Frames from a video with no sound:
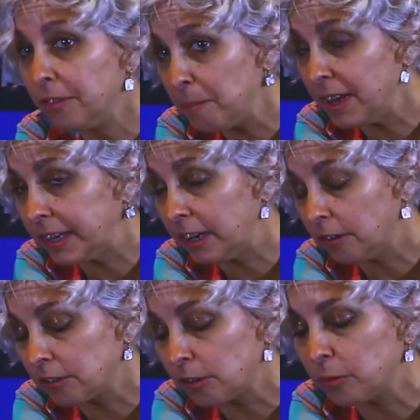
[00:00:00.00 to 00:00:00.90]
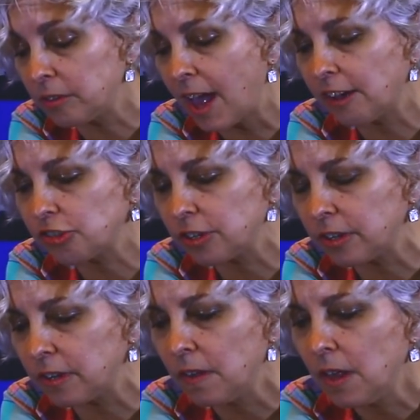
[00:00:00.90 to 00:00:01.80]
the main character, was
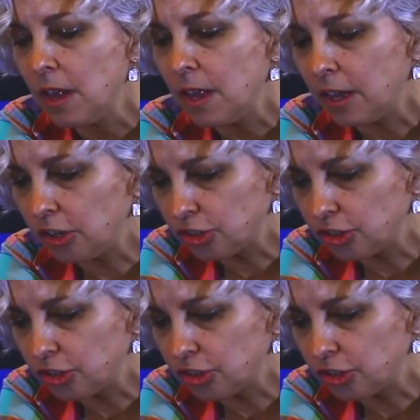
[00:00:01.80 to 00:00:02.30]
actually in a